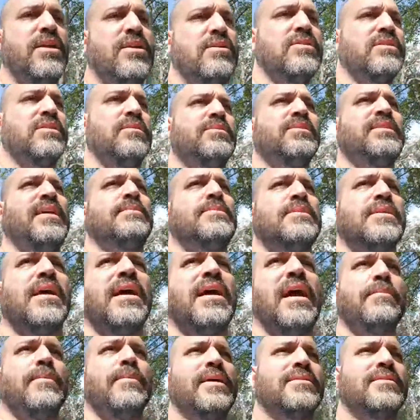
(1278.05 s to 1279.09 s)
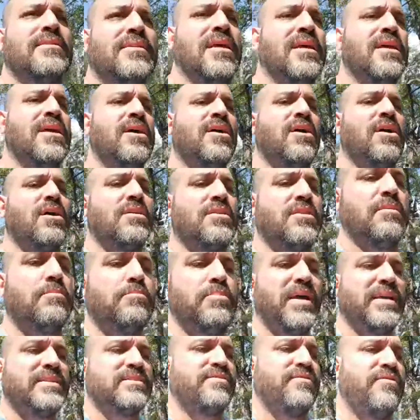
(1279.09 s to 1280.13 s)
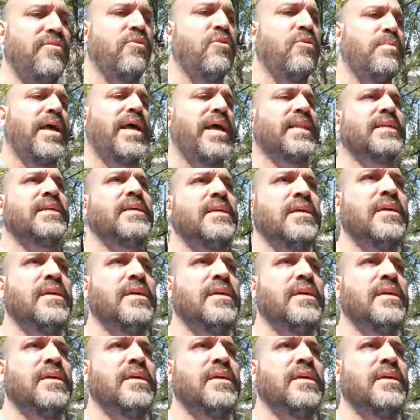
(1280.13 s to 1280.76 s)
Sometimes comics are the best format